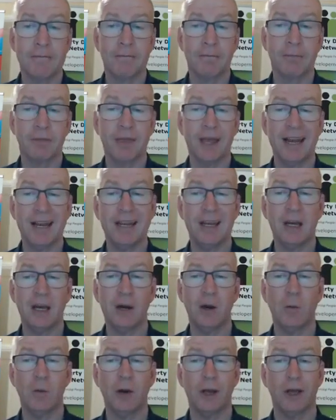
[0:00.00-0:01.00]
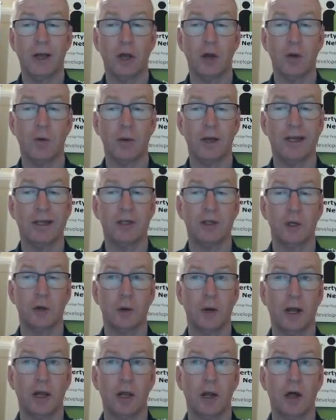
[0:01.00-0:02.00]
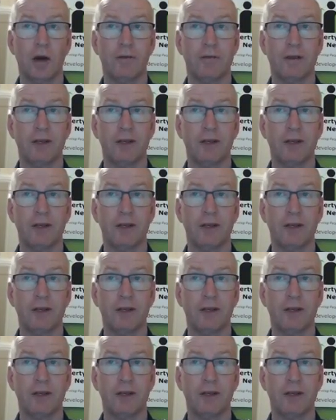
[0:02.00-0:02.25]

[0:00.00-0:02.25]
then you're going to want to go into a lot of